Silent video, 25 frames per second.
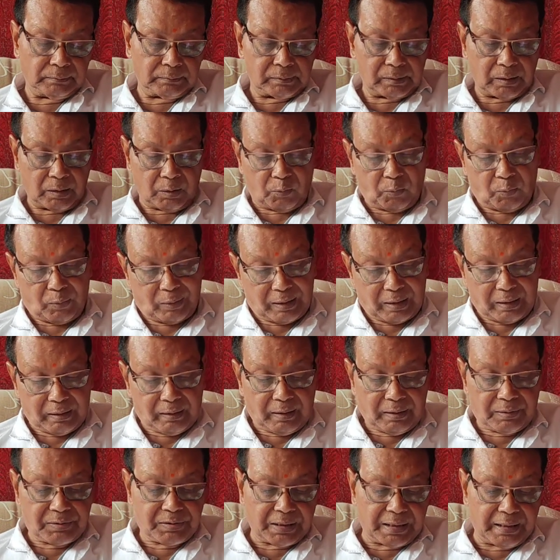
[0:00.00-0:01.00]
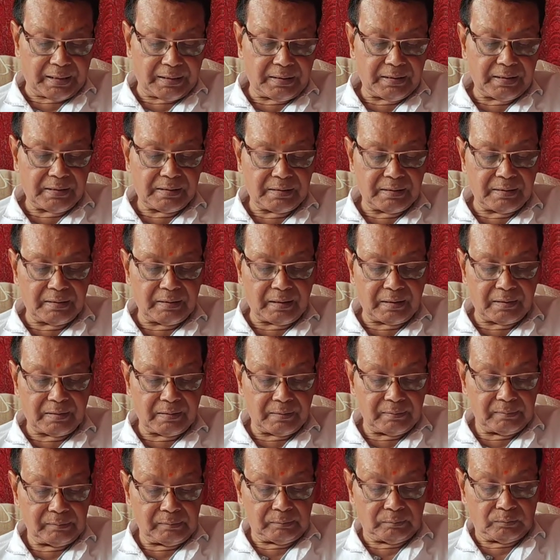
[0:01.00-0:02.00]
Now, what are the changes in
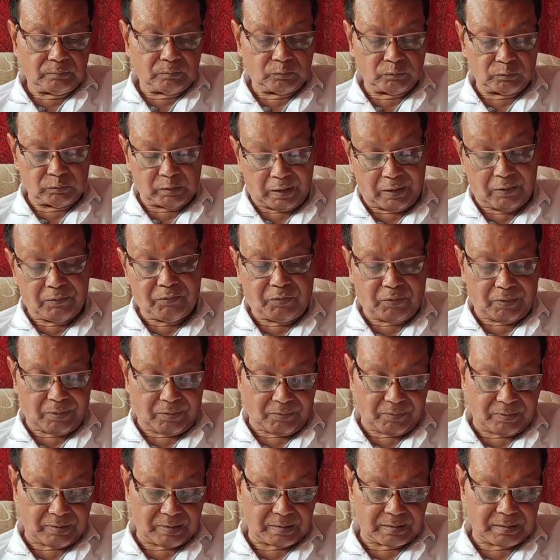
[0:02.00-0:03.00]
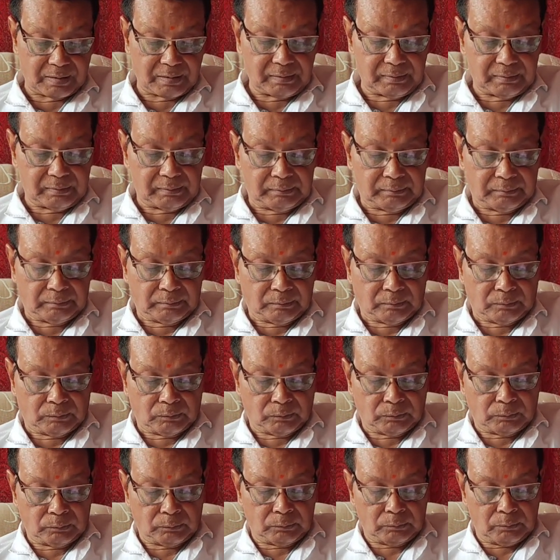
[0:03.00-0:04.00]
the nerve fibers?
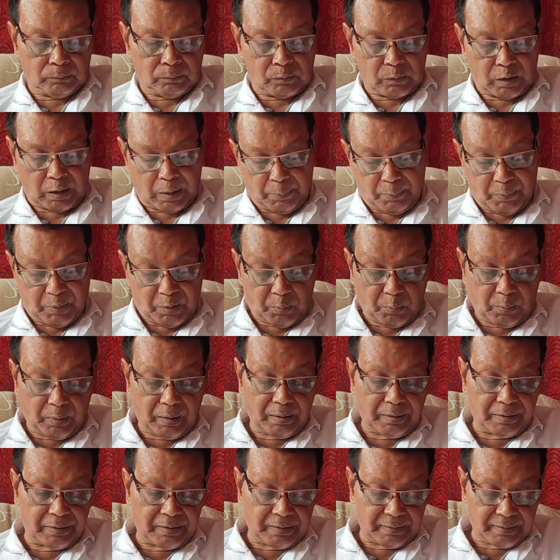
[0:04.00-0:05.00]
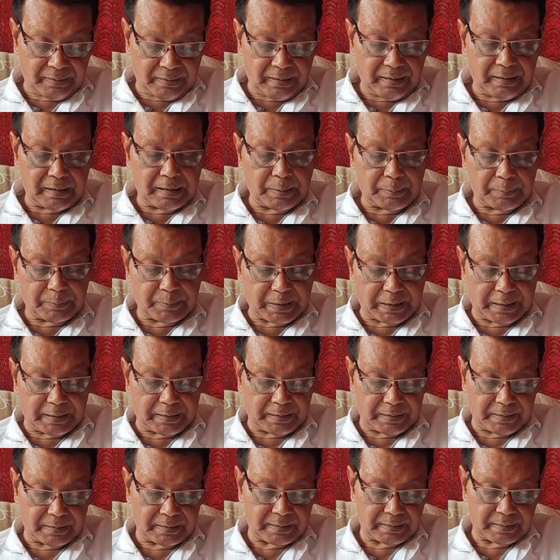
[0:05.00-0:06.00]
Number one, degenerative
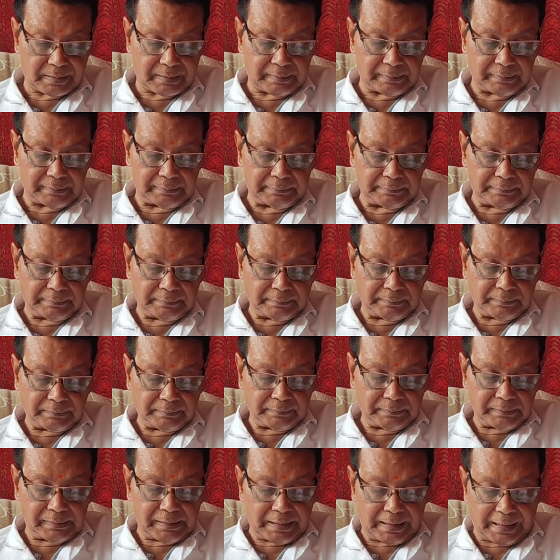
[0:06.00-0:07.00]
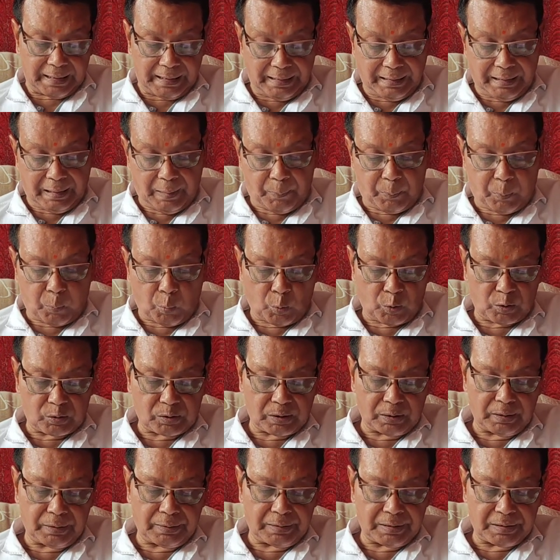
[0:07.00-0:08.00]
changes. In the
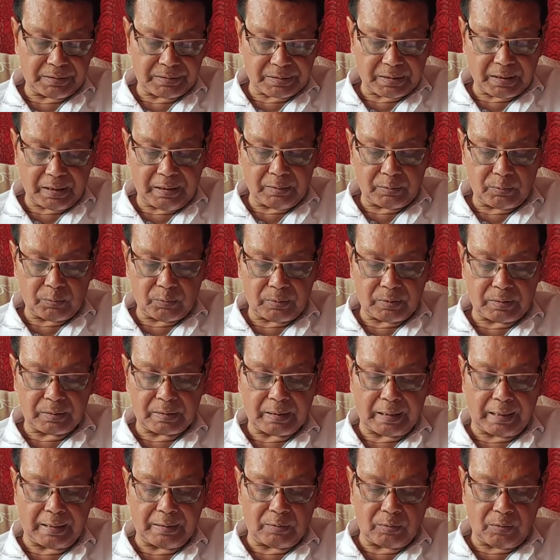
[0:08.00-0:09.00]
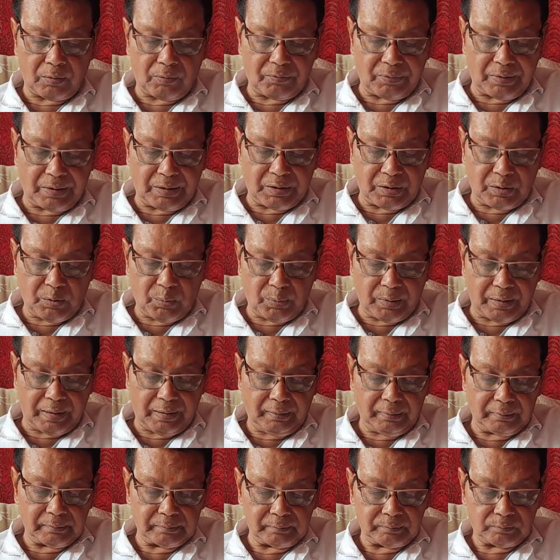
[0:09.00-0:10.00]
portion distal to the site of
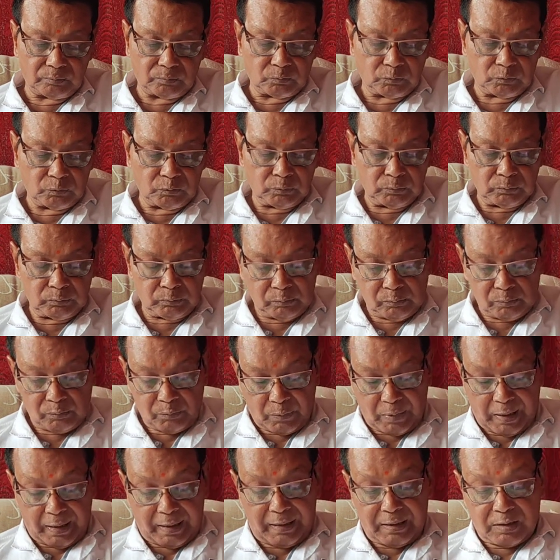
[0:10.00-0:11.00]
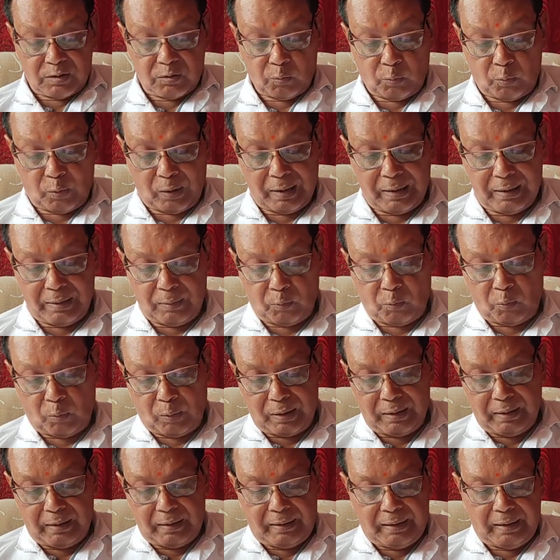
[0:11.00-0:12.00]
injury, there is
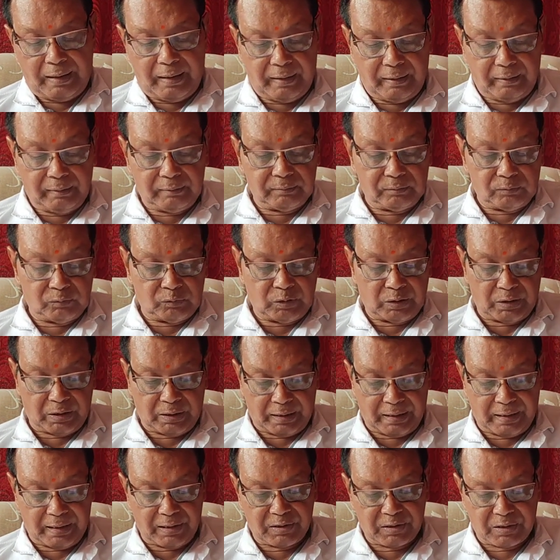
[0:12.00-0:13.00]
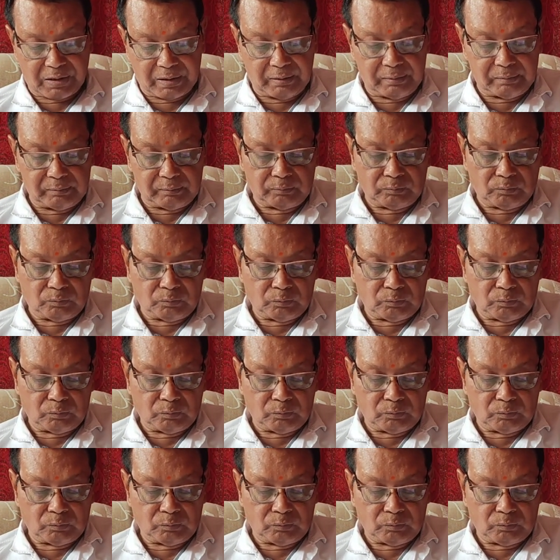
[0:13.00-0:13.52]
Wallerian degeneration.